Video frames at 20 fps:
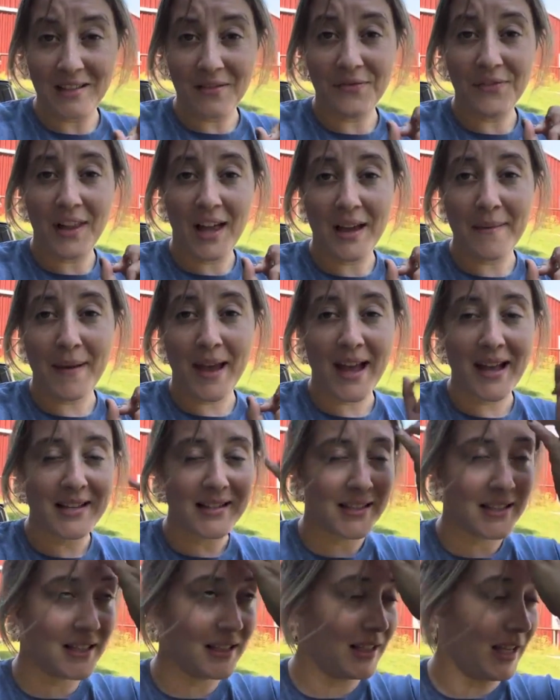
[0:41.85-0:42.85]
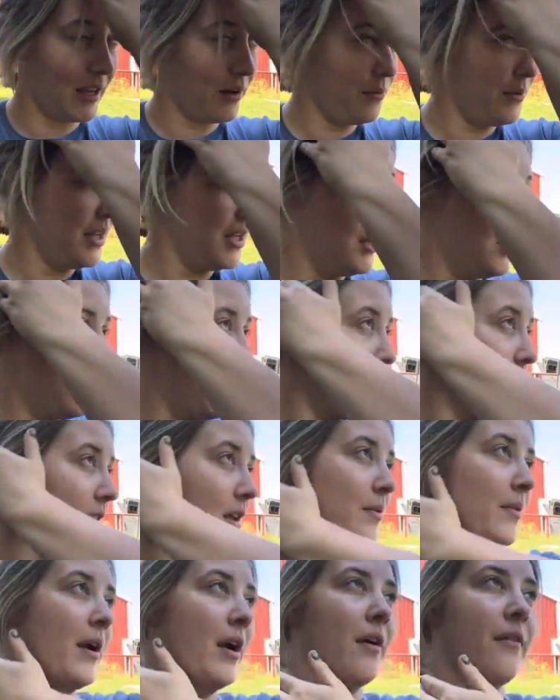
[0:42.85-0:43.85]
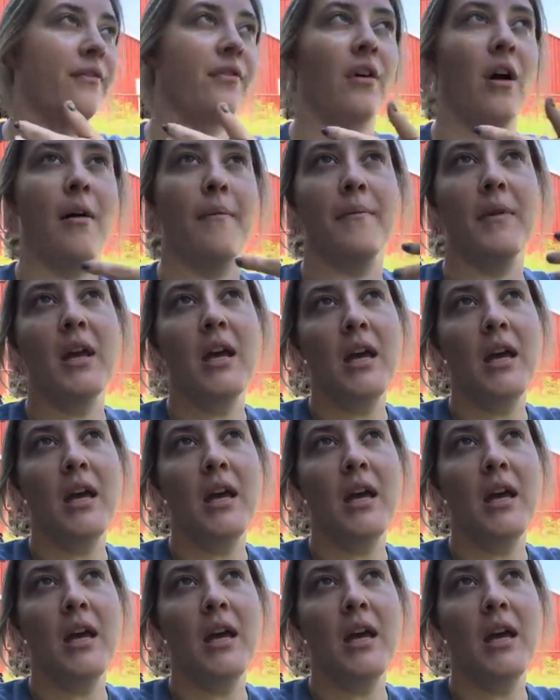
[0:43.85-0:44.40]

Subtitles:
of fly mask. Like, we could go anywhere from